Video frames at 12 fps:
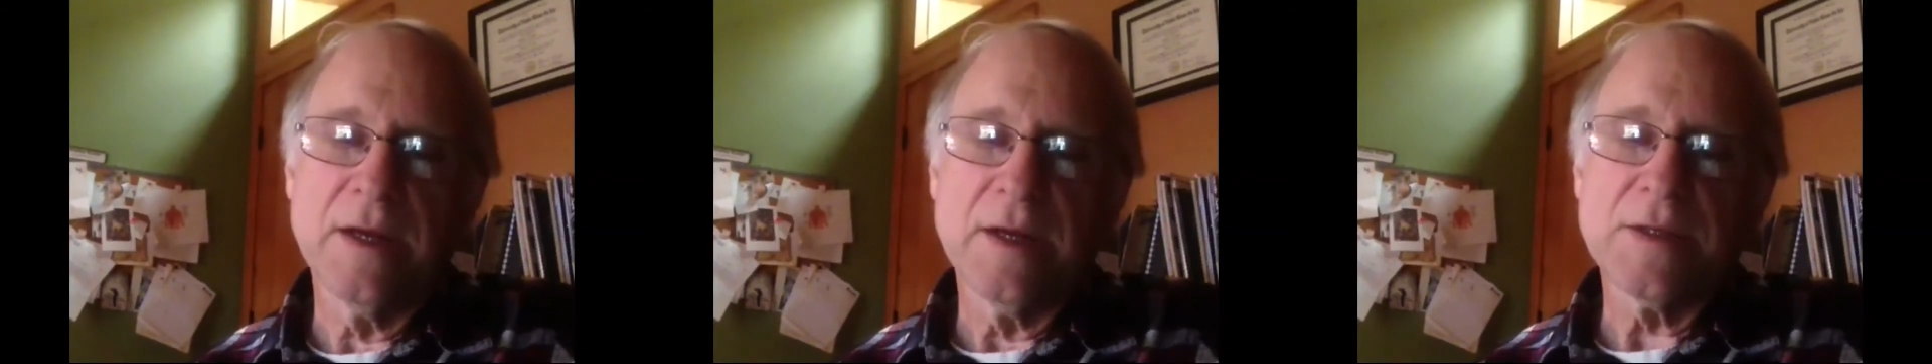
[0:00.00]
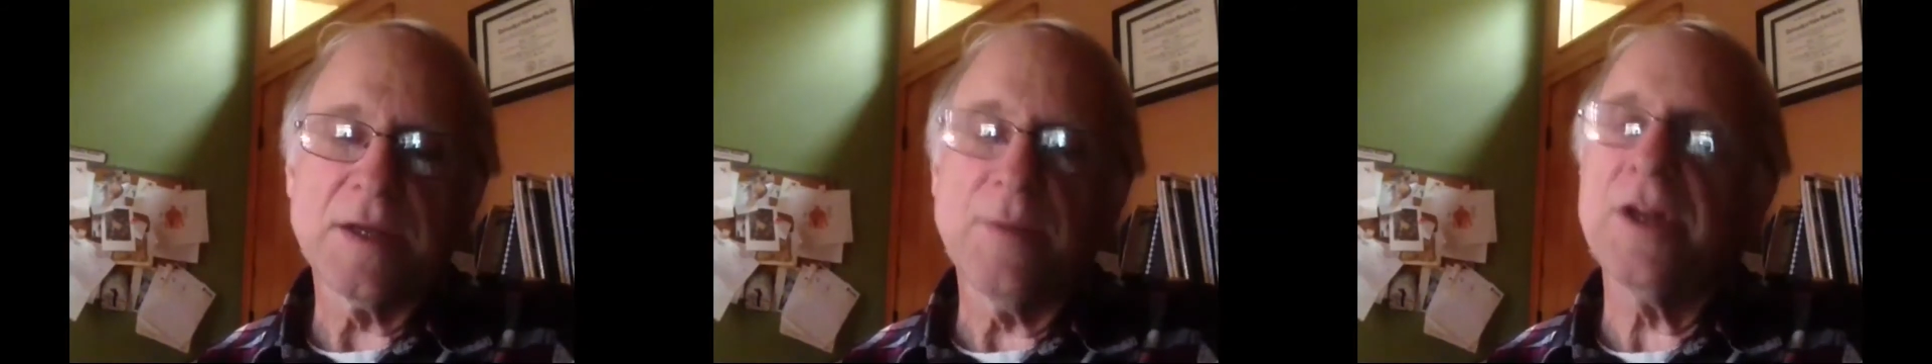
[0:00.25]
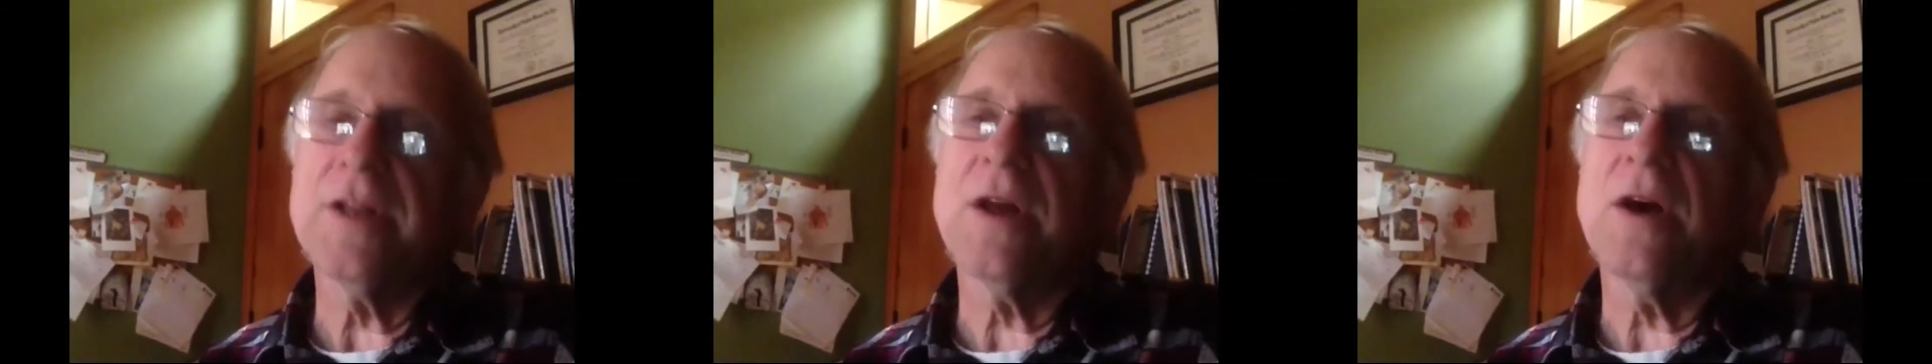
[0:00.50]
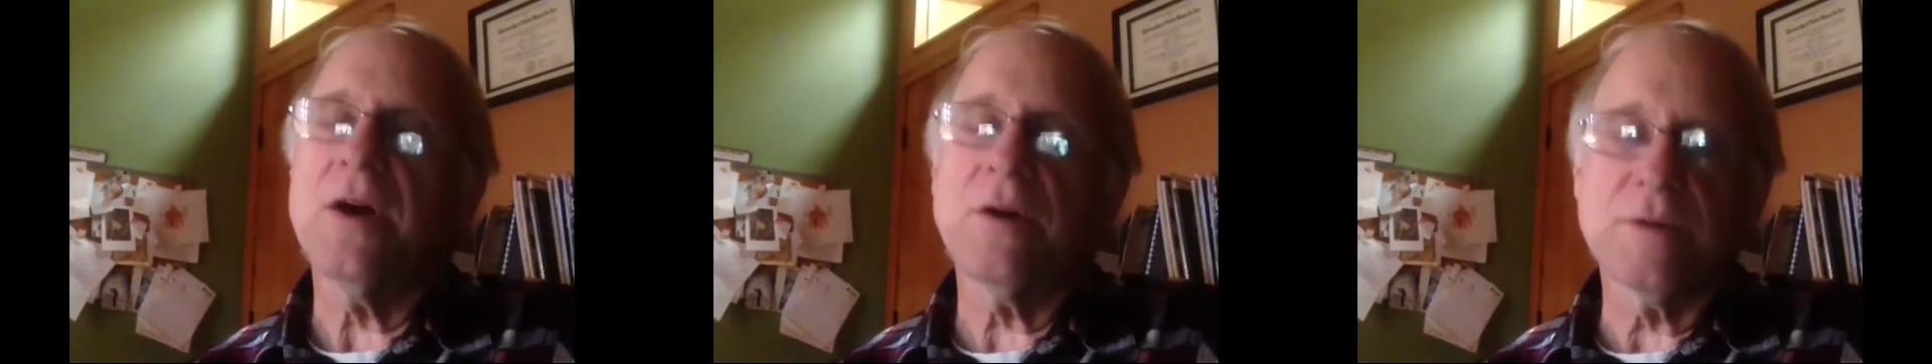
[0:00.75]
Someone in the
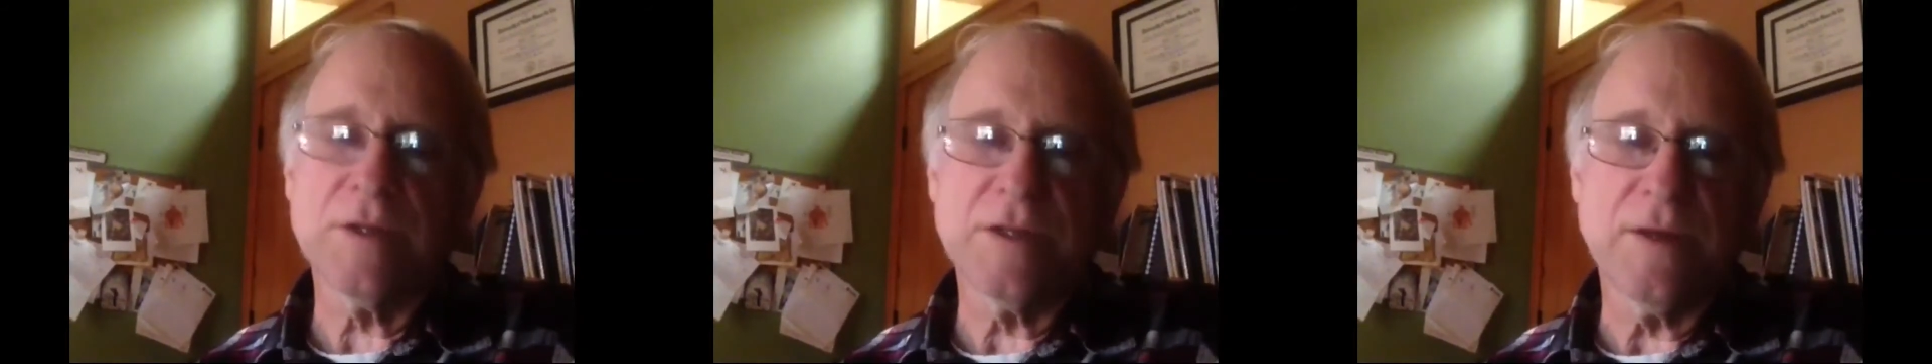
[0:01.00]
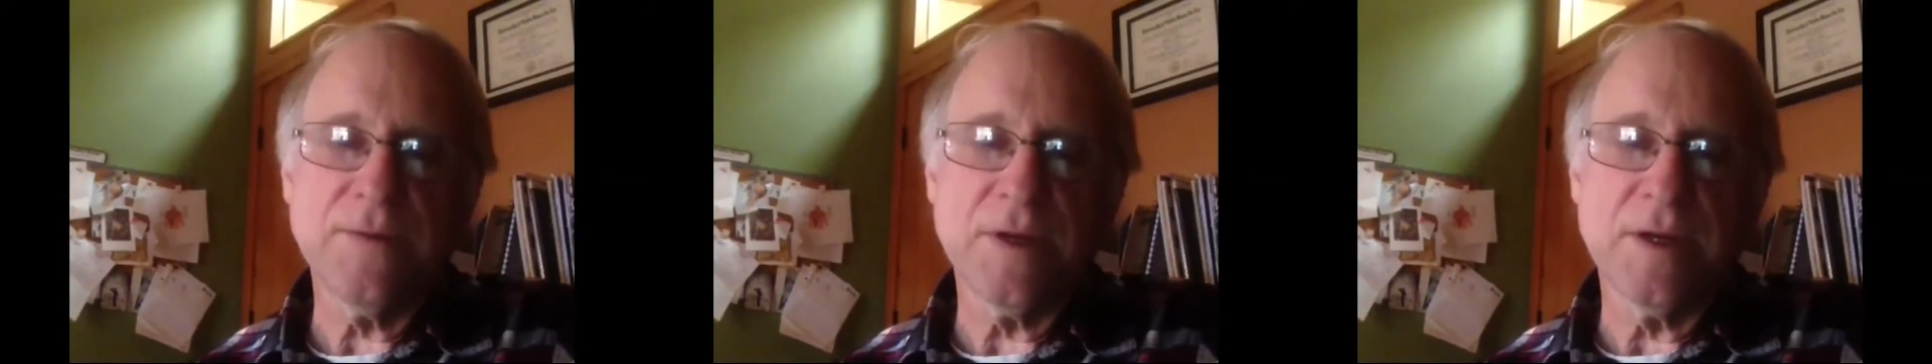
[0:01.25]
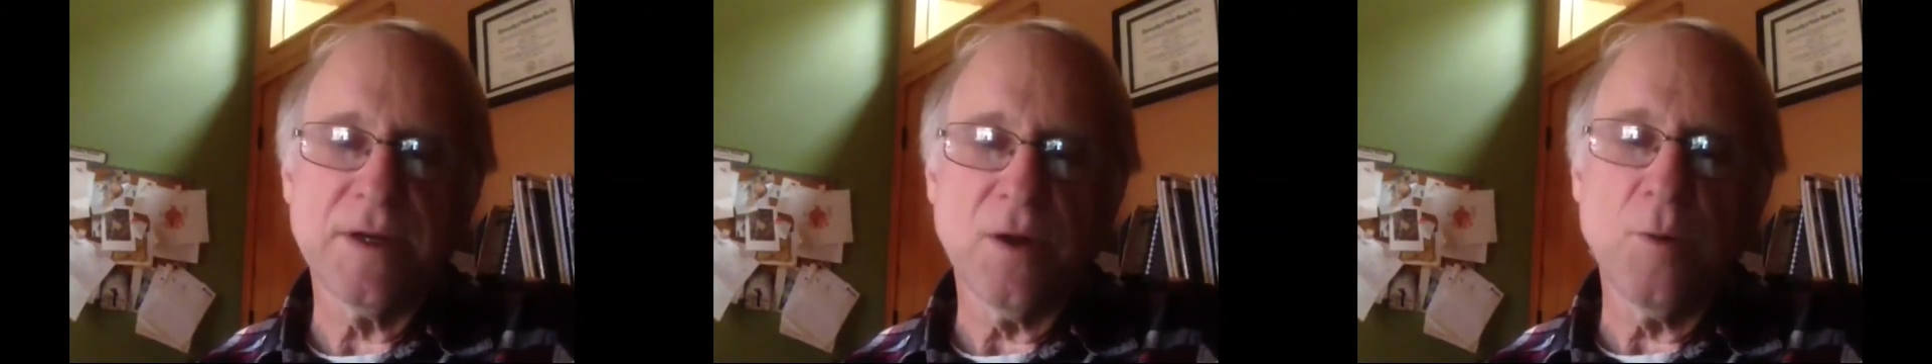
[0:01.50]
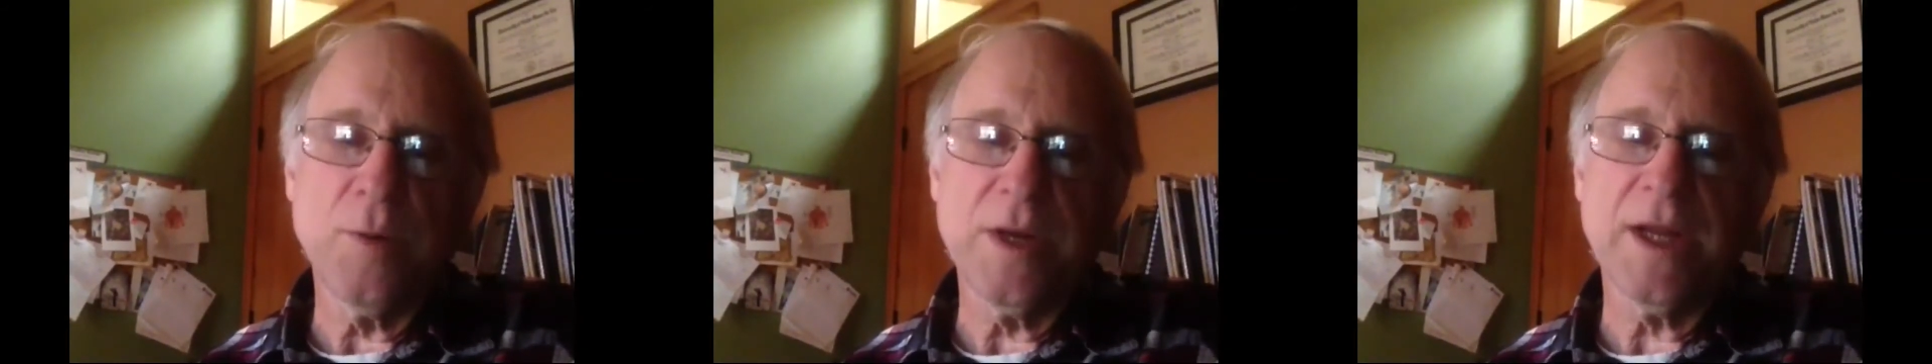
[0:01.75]
huddle shifted,
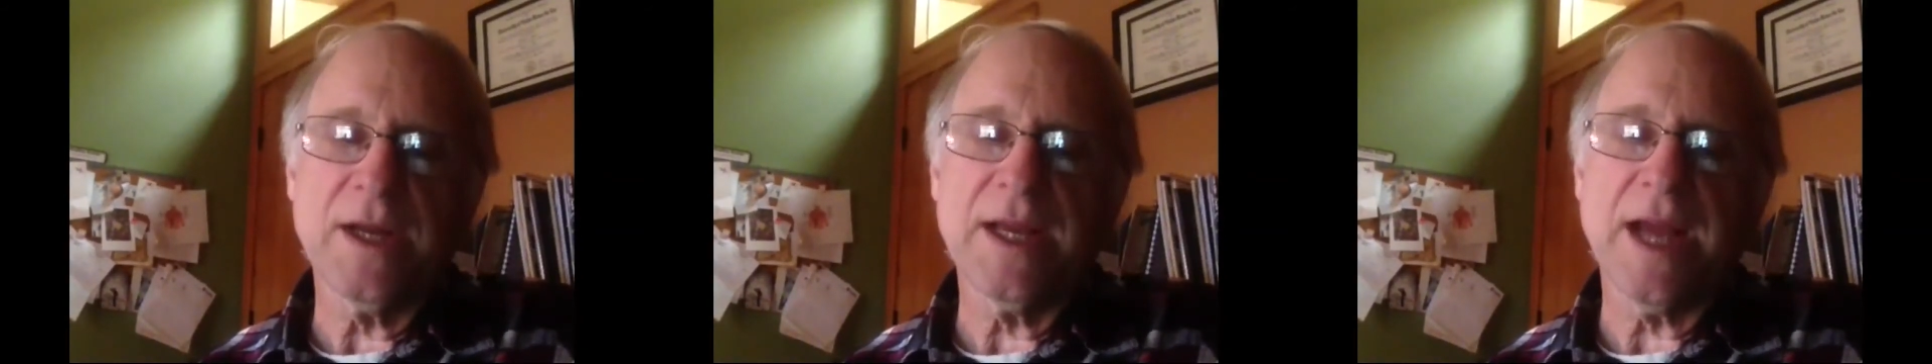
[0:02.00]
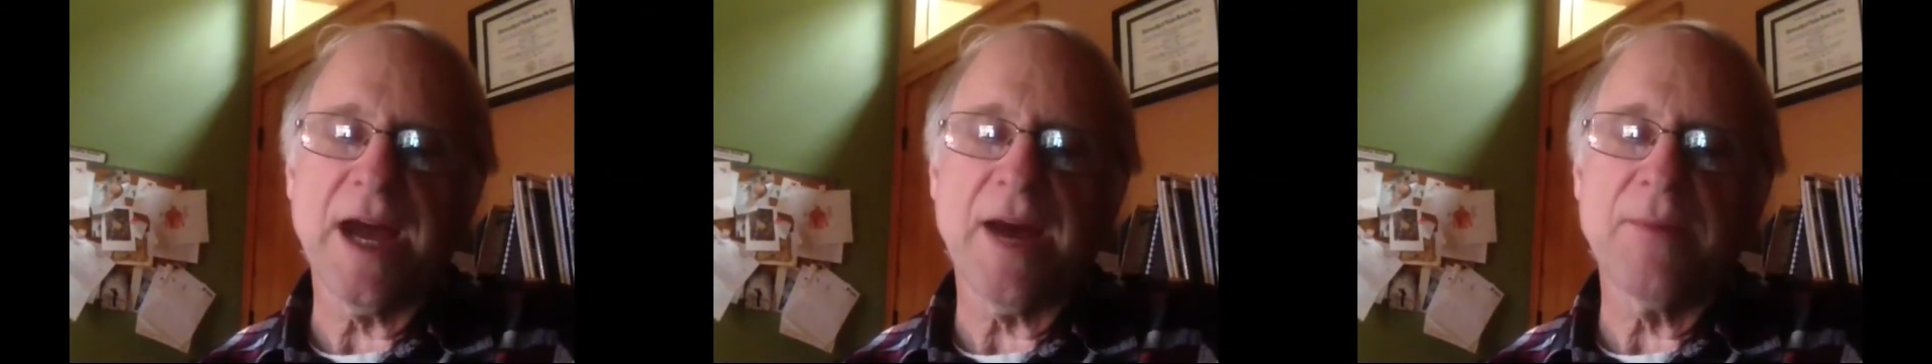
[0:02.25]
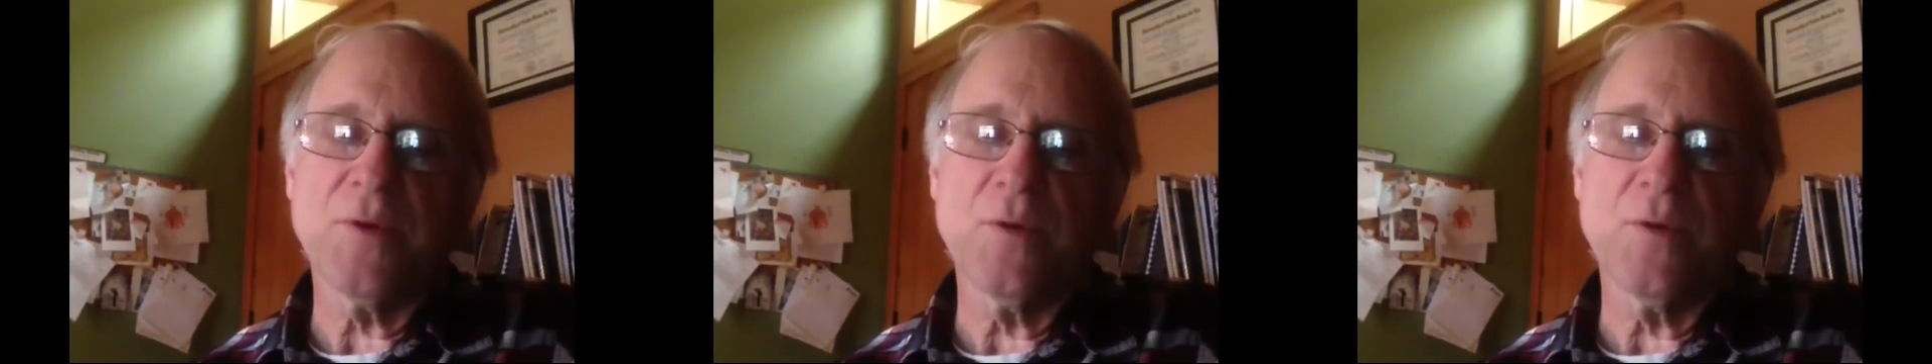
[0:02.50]
opening a gap through